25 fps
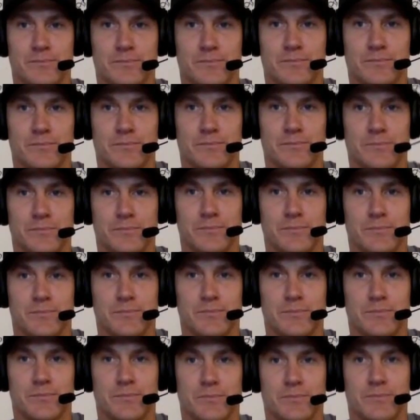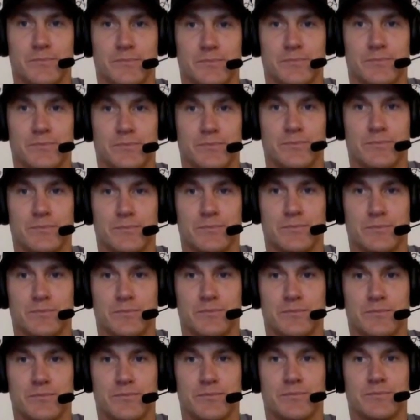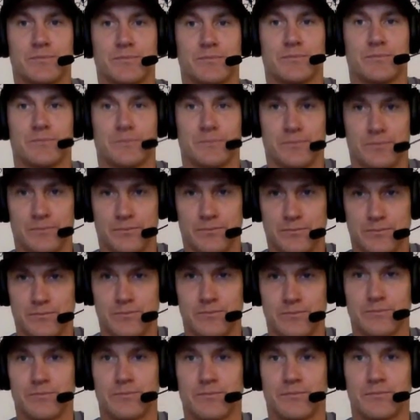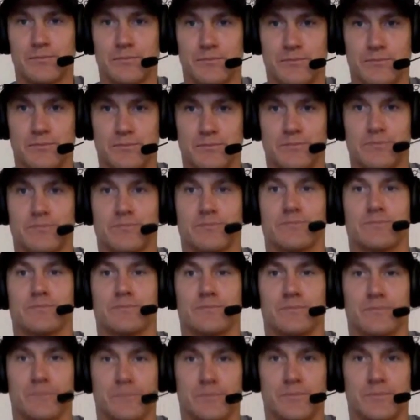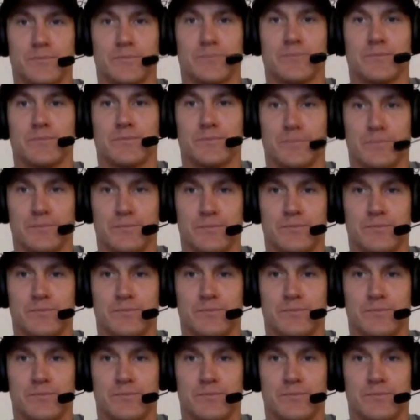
No words are spoken by the person on screen.